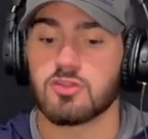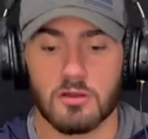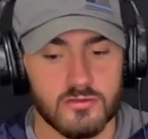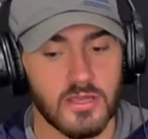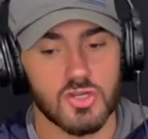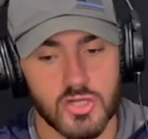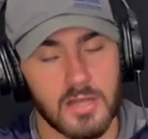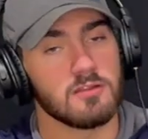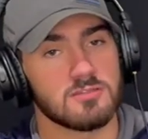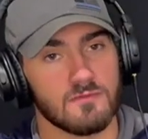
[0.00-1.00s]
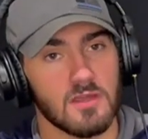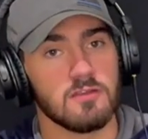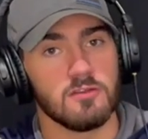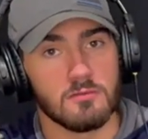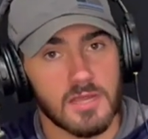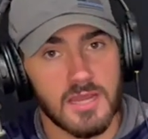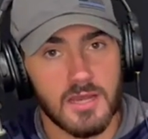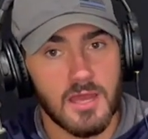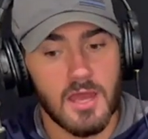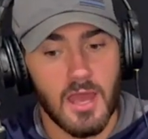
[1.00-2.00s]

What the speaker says: there is a checklist of things you need,